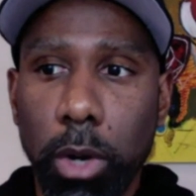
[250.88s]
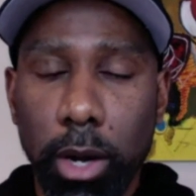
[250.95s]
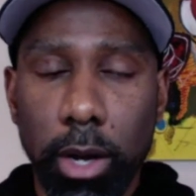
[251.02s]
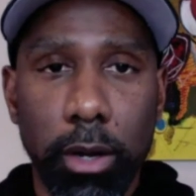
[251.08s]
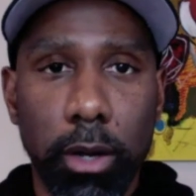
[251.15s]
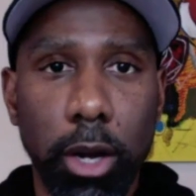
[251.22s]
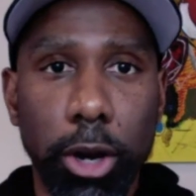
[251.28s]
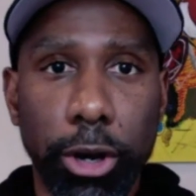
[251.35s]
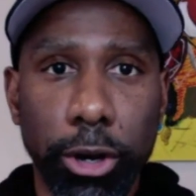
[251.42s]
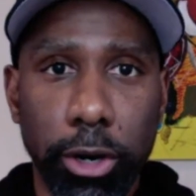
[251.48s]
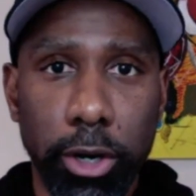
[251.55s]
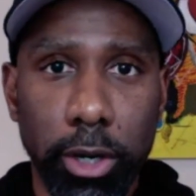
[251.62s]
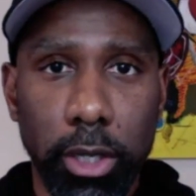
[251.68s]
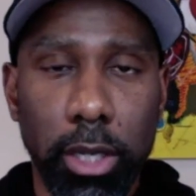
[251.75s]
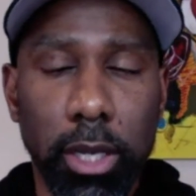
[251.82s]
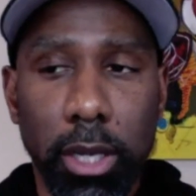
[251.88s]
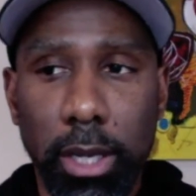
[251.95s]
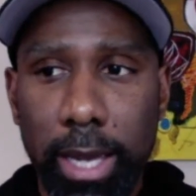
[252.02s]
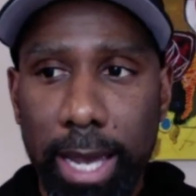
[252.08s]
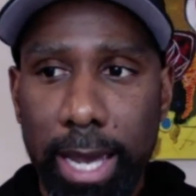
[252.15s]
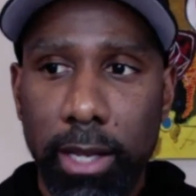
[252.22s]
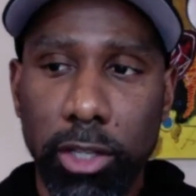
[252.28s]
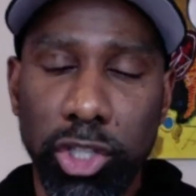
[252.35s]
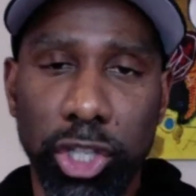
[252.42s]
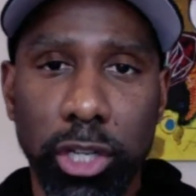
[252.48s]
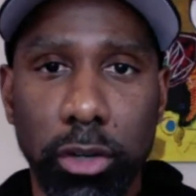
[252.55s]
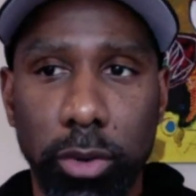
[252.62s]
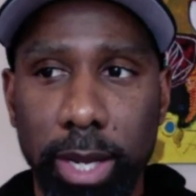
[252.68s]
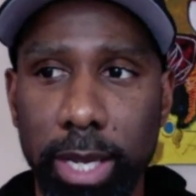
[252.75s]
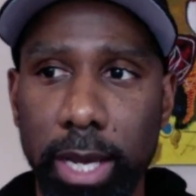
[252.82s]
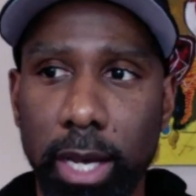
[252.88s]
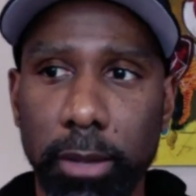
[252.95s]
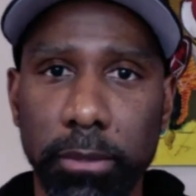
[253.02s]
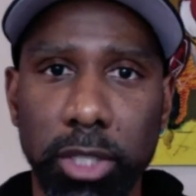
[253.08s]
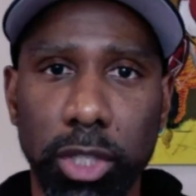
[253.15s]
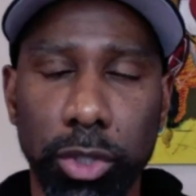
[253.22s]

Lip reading: earn and generate up